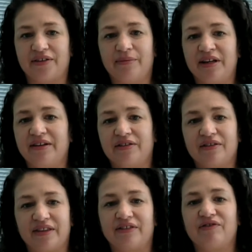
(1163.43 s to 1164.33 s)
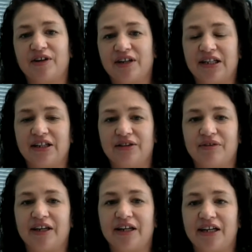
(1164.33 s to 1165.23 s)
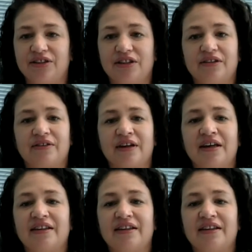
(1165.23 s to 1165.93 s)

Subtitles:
I mean, that's very clear in the regulations.